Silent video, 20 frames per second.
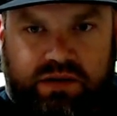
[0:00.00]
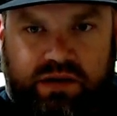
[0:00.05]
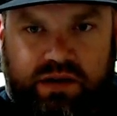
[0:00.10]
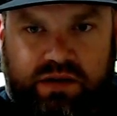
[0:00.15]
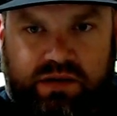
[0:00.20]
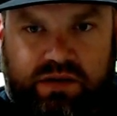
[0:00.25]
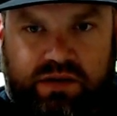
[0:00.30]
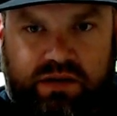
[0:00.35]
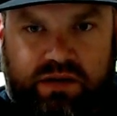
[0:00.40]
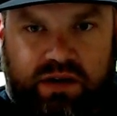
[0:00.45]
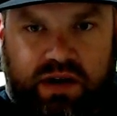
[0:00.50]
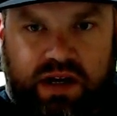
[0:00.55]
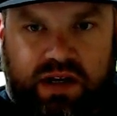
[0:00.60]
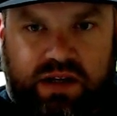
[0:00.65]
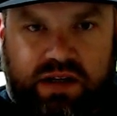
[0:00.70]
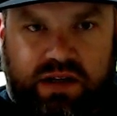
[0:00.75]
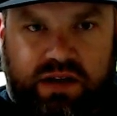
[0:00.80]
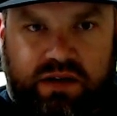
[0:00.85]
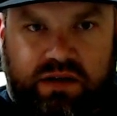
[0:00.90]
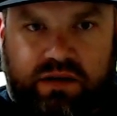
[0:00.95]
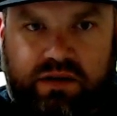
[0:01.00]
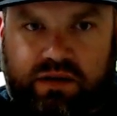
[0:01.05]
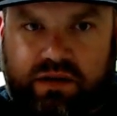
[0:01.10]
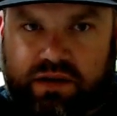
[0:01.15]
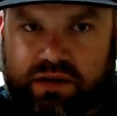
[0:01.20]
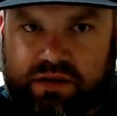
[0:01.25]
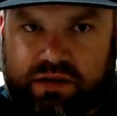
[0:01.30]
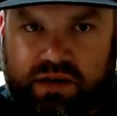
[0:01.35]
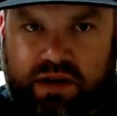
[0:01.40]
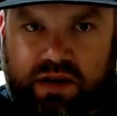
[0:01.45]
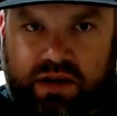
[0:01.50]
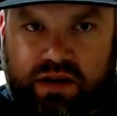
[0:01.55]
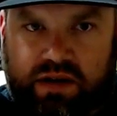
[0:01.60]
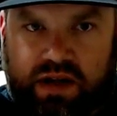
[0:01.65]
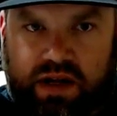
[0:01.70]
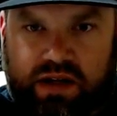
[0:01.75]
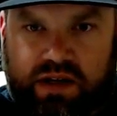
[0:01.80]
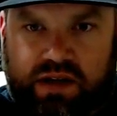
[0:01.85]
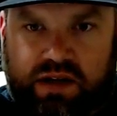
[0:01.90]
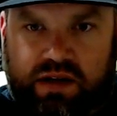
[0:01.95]
It's their idea or it's not an
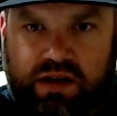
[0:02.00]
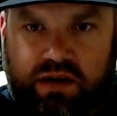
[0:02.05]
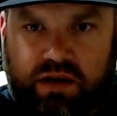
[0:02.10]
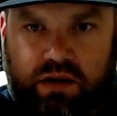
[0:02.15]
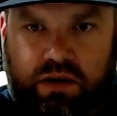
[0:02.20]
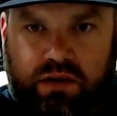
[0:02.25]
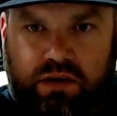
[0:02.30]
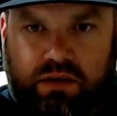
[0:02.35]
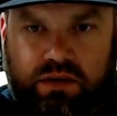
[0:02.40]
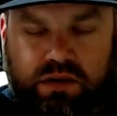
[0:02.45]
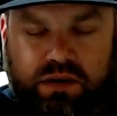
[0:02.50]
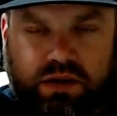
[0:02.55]
idea at all.